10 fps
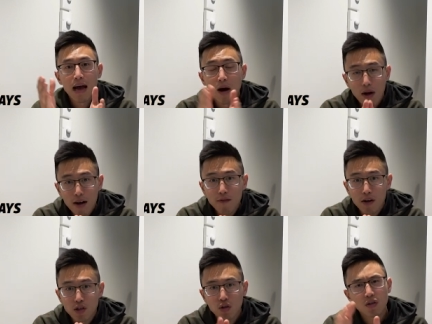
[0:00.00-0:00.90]

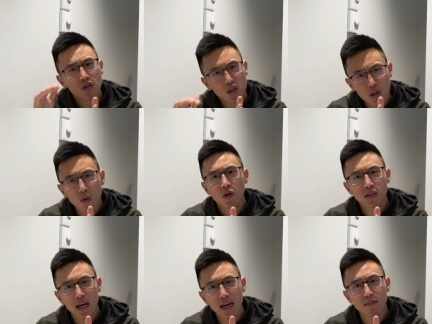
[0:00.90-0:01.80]
However, during the slower
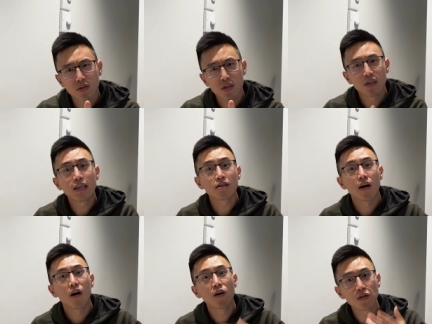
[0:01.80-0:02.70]
times, you need to
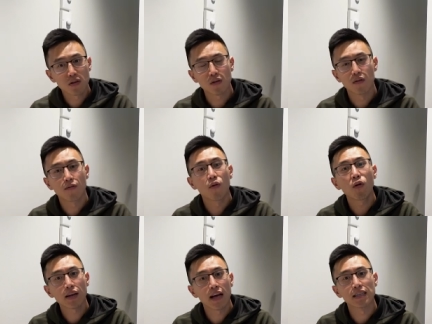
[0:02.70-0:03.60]
also
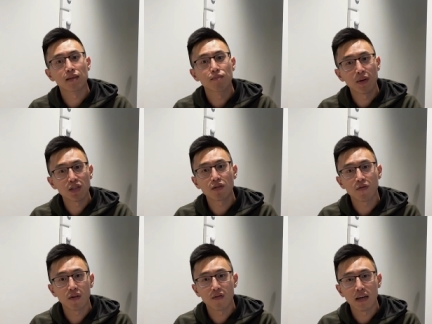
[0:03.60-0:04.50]
forecast and budget
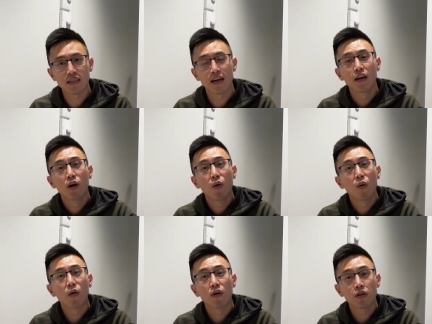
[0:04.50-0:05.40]
for the fact that
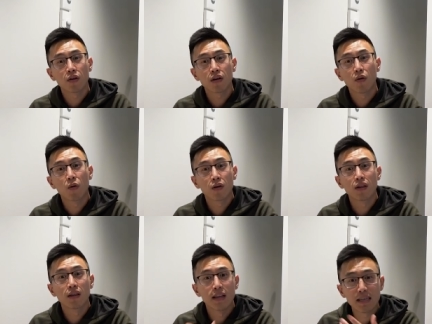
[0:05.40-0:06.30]
you're gonna order
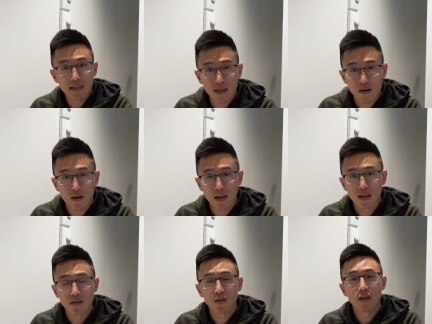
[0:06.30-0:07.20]
less
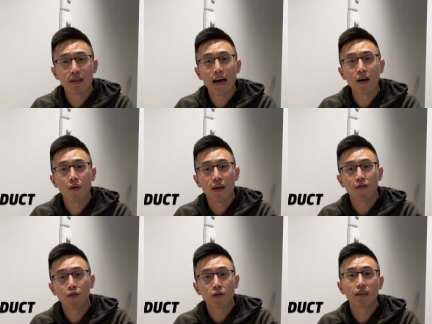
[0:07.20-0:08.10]
ingredients so then that way
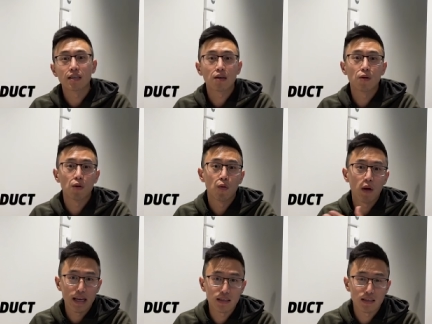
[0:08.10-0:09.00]
food doesn't go to
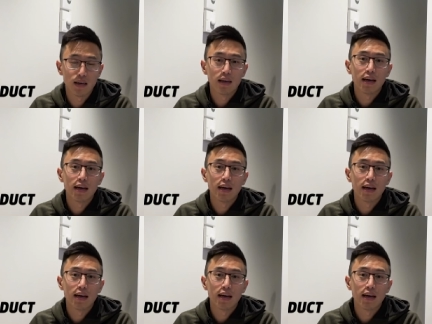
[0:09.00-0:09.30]
waste.